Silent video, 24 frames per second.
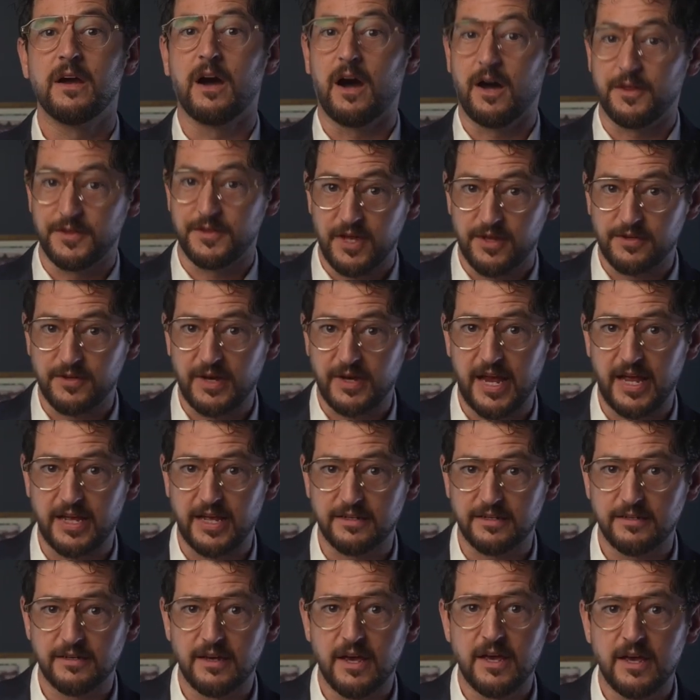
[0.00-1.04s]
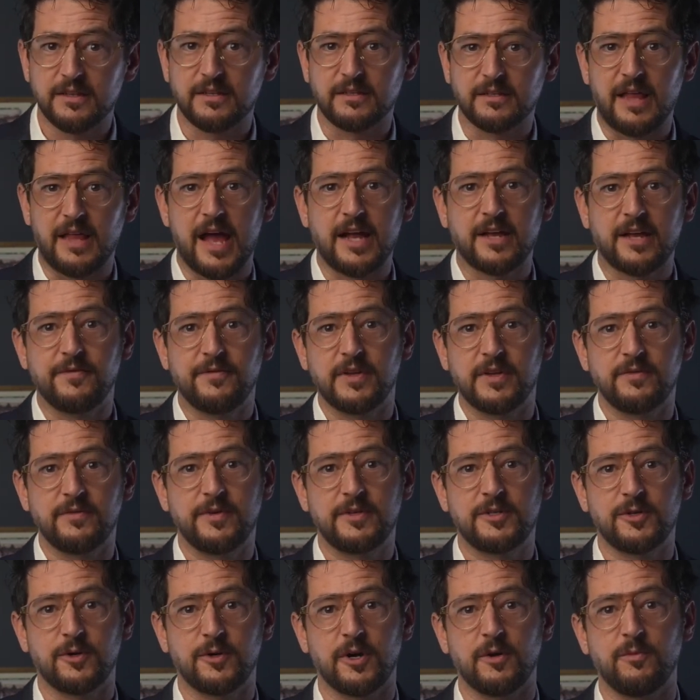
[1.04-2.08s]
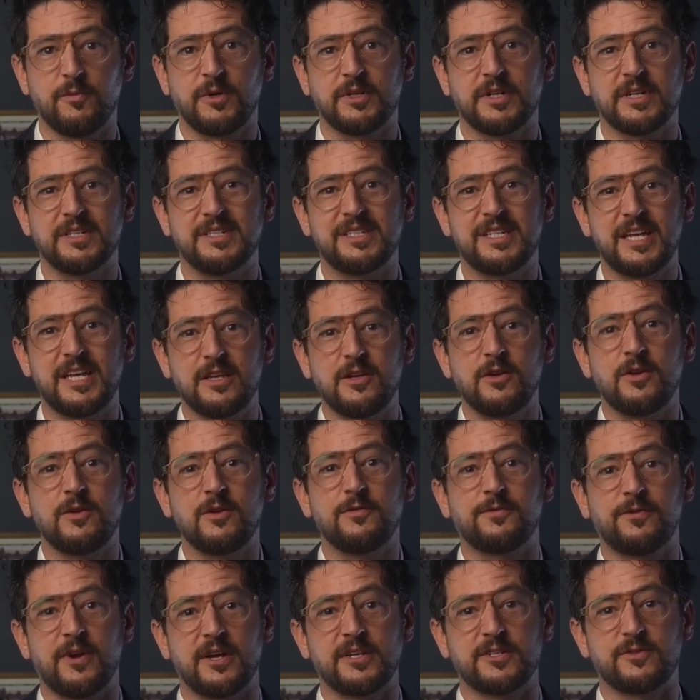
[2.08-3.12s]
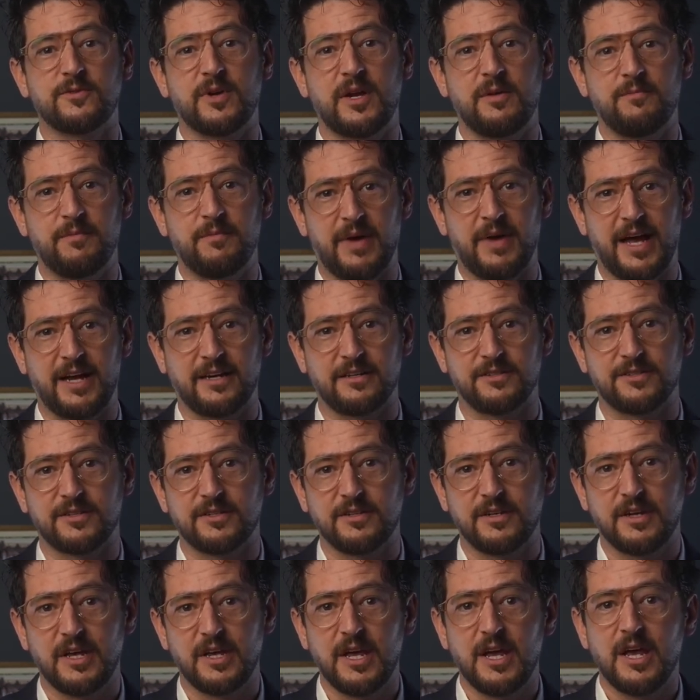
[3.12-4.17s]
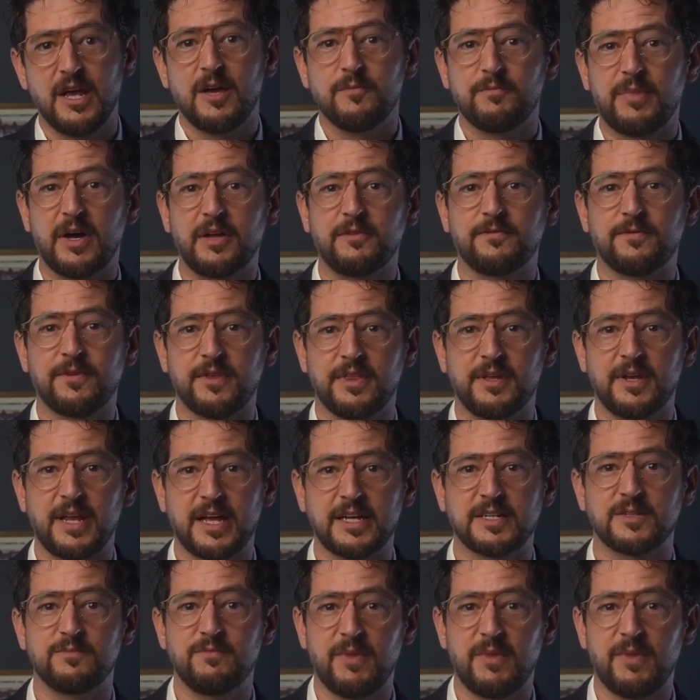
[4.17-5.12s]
On the other hand, the lack of inventory will continue to frustrate buyers. But for the next